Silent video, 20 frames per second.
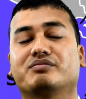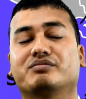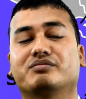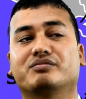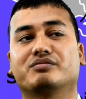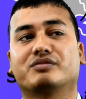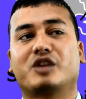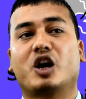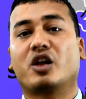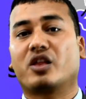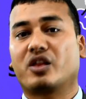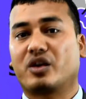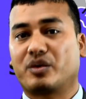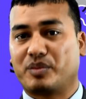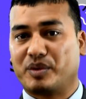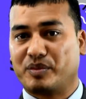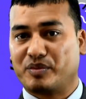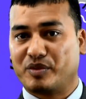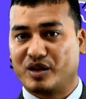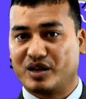other
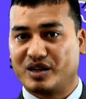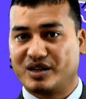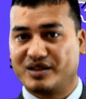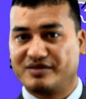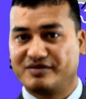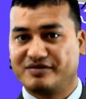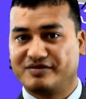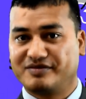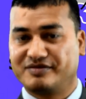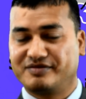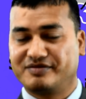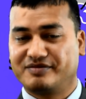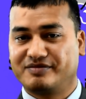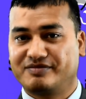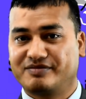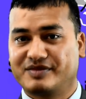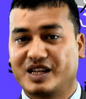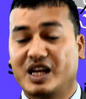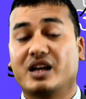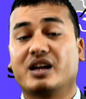people.
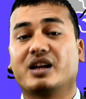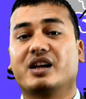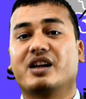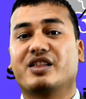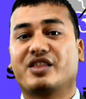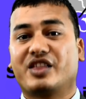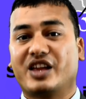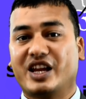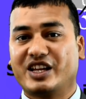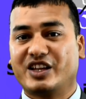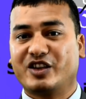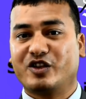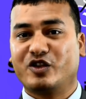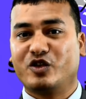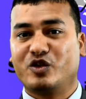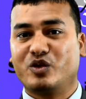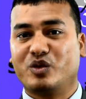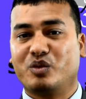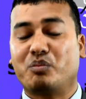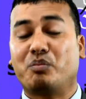Thank you.
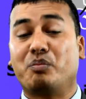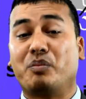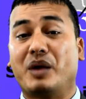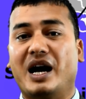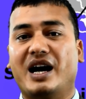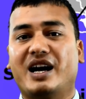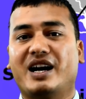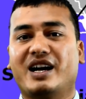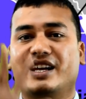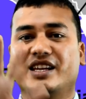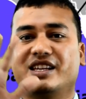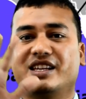Bye.